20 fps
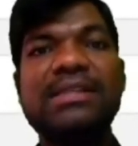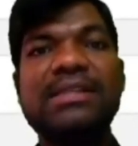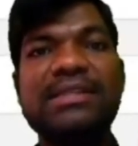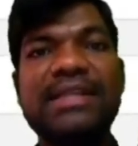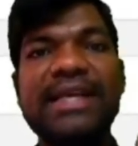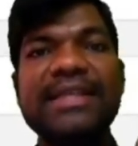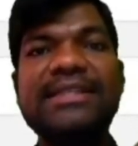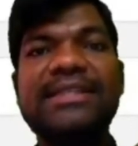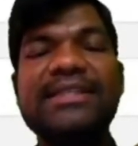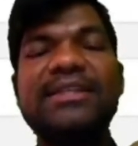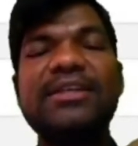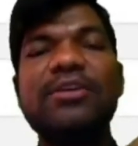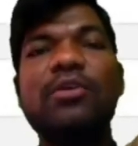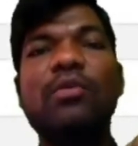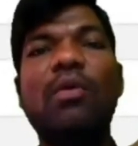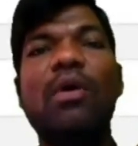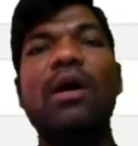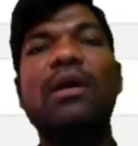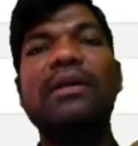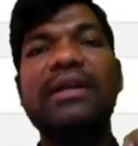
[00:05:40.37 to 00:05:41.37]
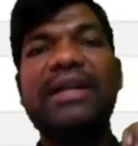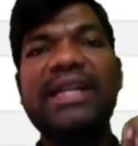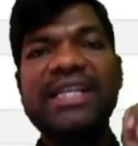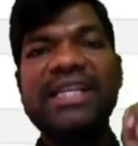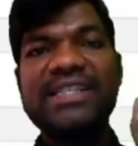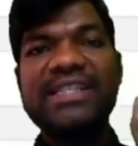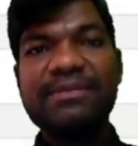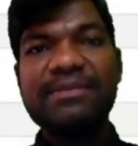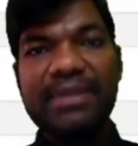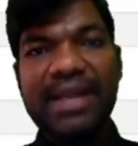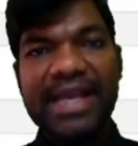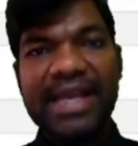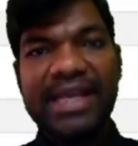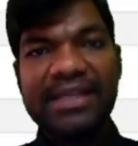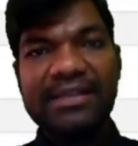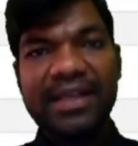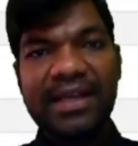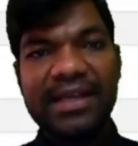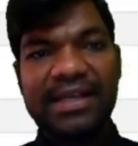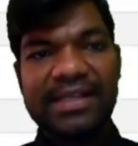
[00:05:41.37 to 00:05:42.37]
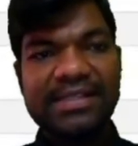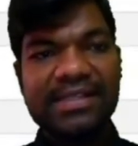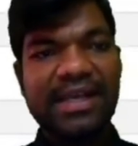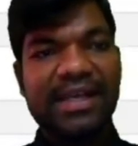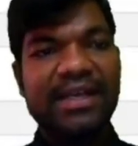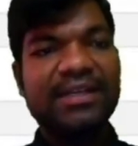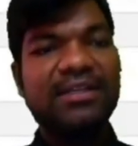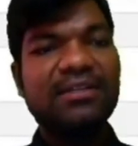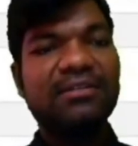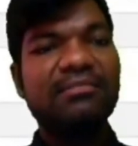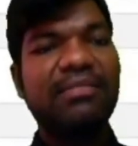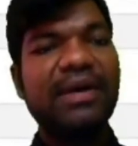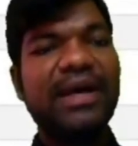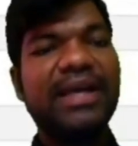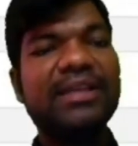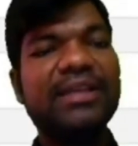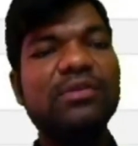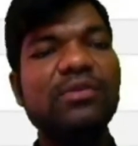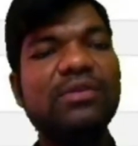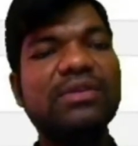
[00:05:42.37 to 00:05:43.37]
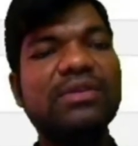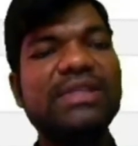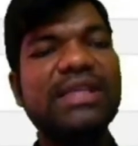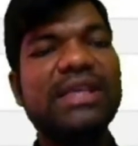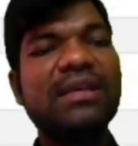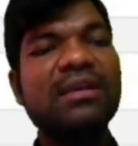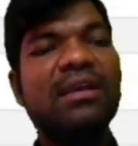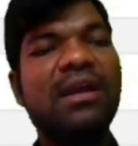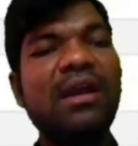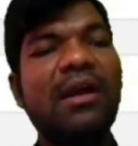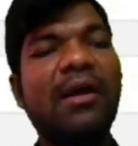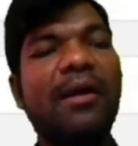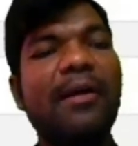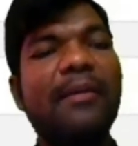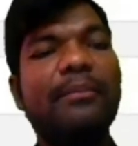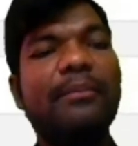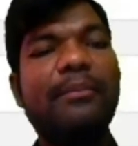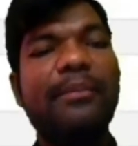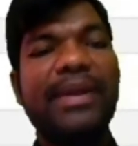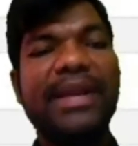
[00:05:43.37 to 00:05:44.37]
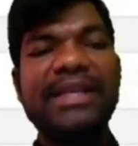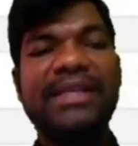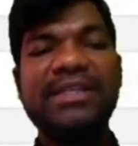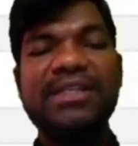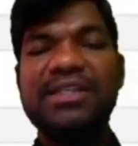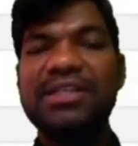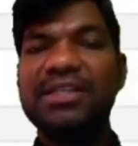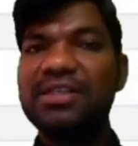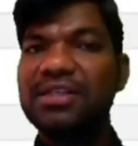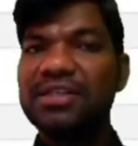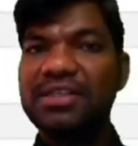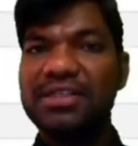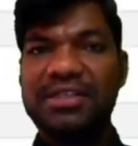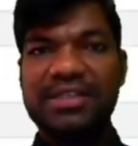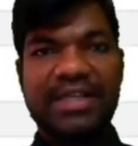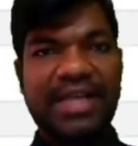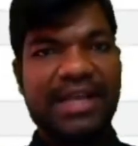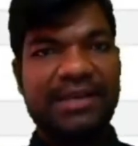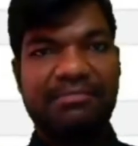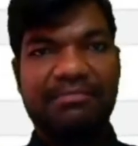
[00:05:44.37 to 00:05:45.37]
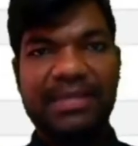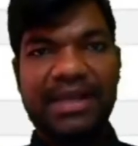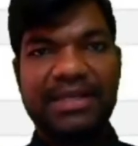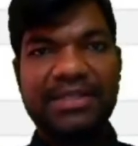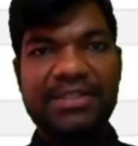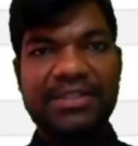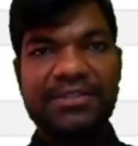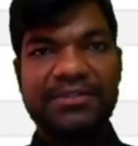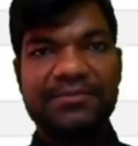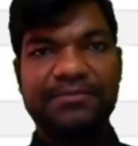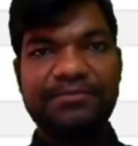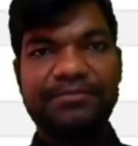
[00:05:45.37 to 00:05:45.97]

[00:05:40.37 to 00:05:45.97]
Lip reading: Just you are displaying the result by using print statement.